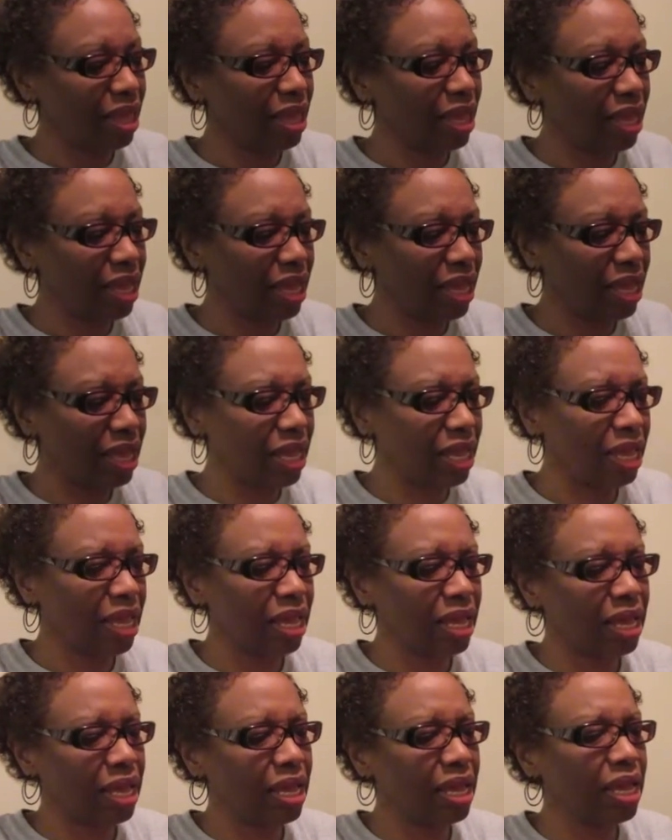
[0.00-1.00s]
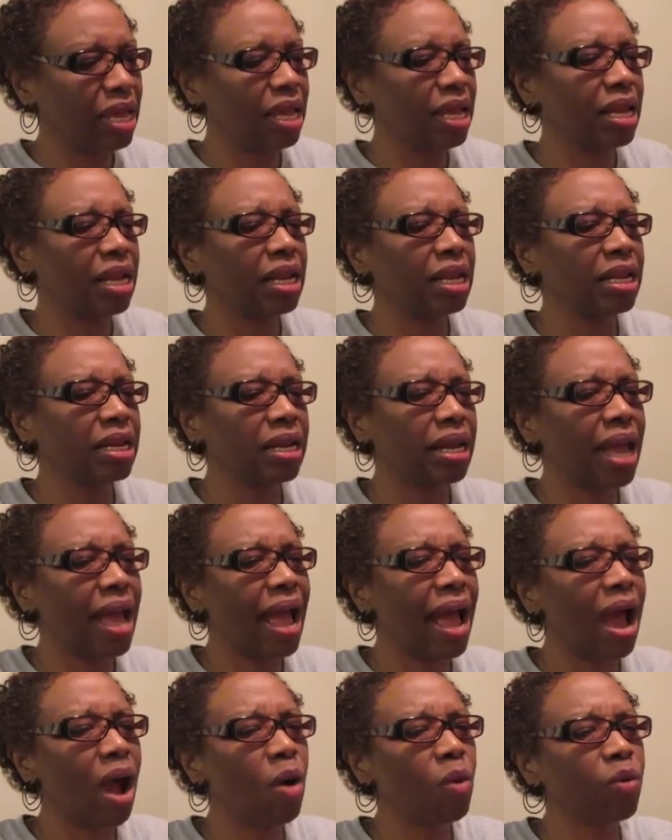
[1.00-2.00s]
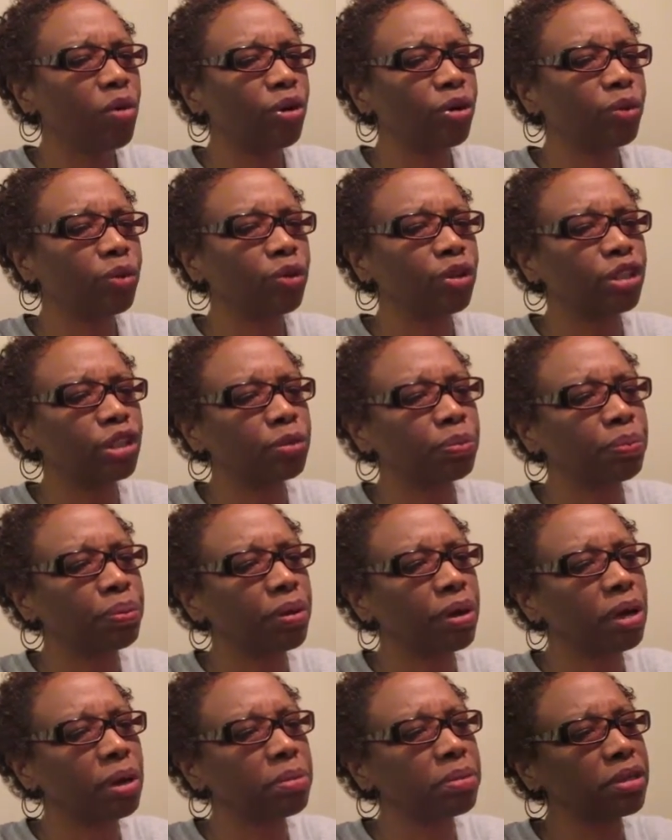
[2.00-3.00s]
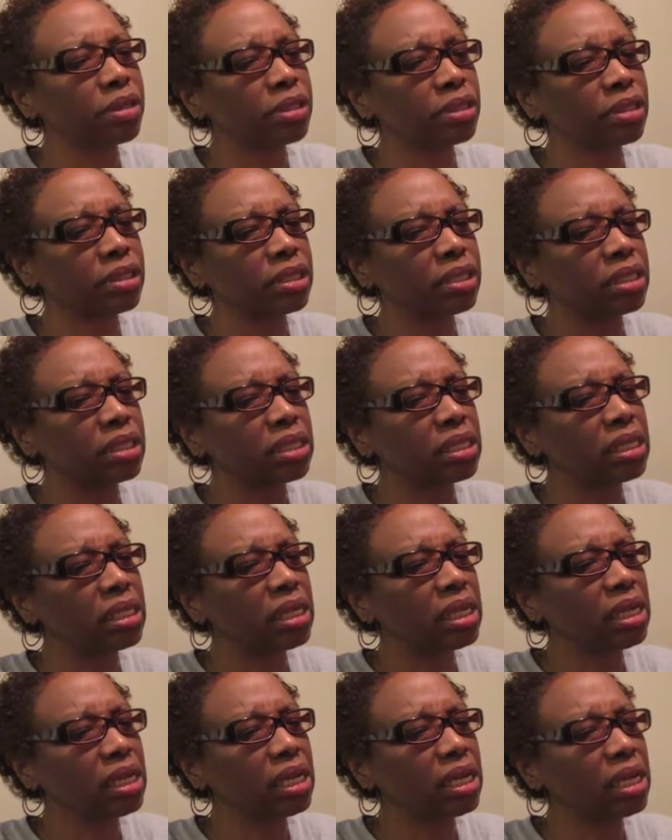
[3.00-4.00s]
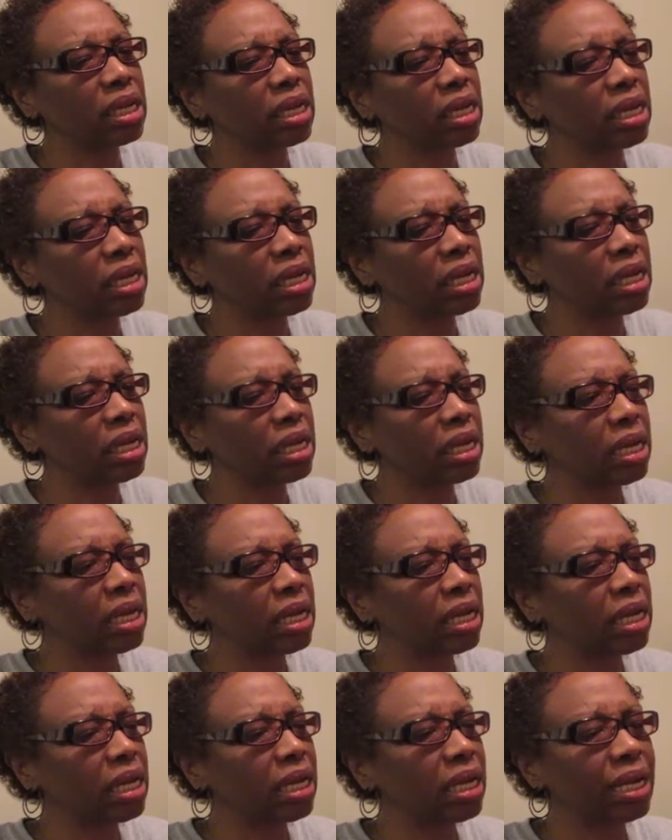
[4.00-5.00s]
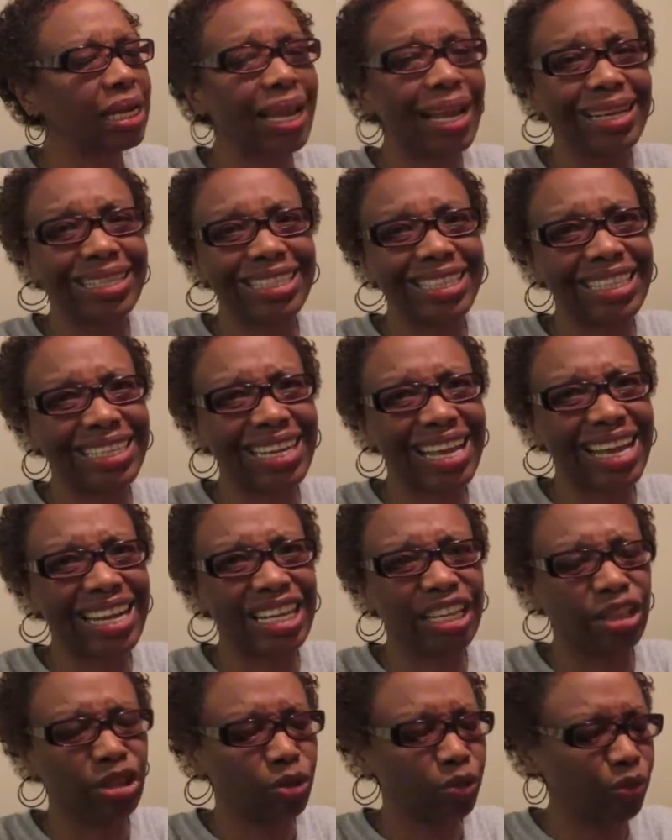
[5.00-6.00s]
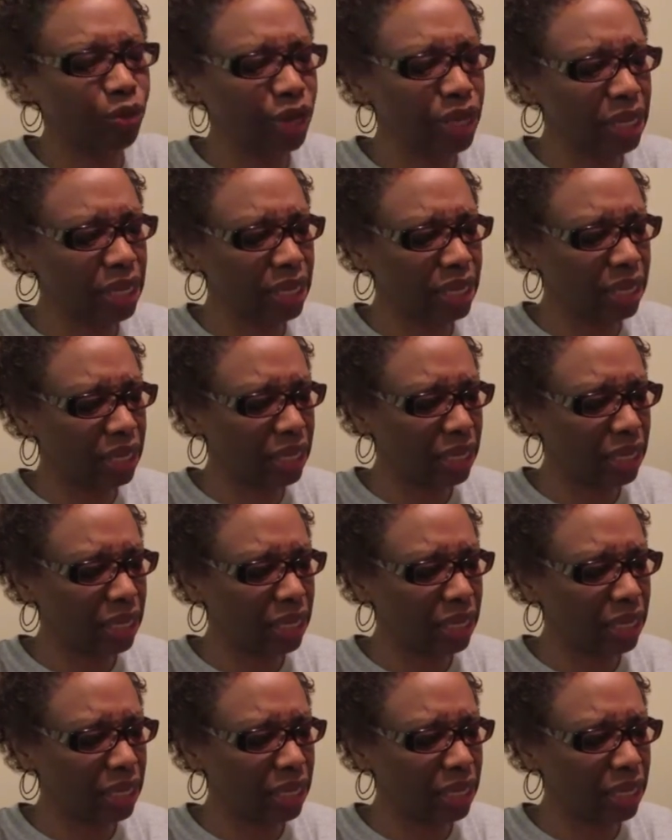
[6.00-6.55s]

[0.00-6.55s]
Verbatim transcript: and linda howard was published in 1993